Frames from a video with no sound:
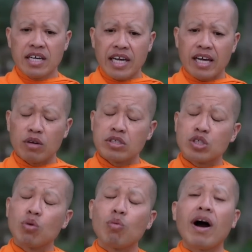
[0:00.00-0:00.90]
And
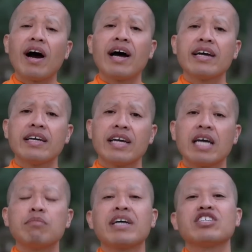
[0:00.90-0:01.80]
so, why
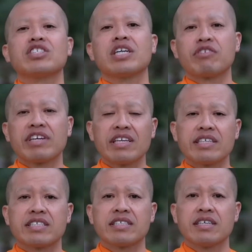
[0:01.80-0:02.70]
am I sharing
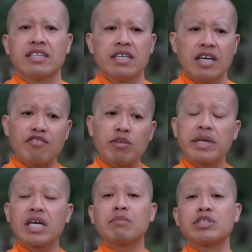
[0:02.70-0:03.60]
this? And for
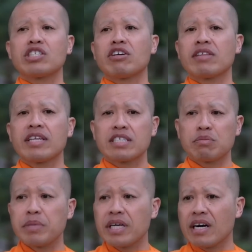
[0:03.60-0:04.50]
me, I'm sharing this
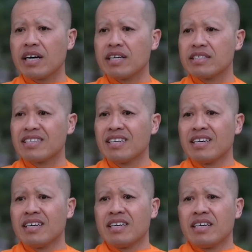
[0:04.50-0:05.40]
because
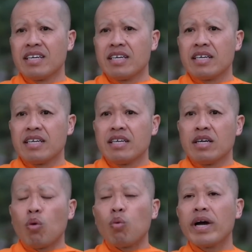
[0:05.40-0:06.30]

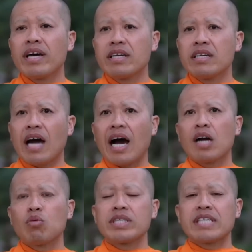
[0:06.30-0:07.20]
when
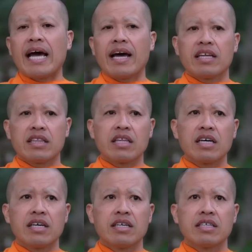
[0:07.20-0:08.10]
I was at
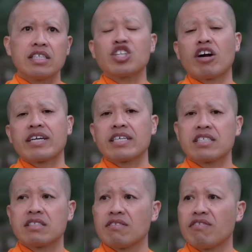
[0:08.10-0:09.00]
the
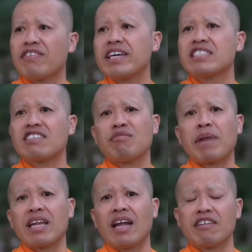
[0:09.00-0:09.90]
darkest phase of
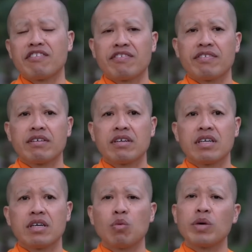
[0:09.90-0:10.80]
my life,
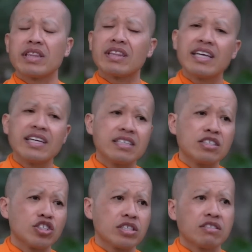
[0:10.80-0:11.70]
when
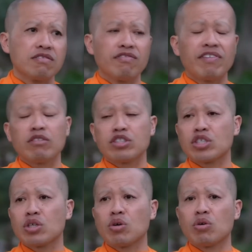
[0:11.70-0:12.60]
things just felt
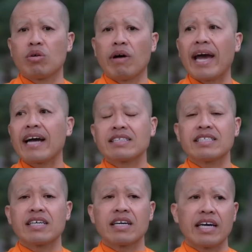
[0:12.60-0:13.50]
so
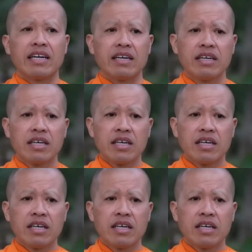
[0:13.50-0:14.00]
hectic and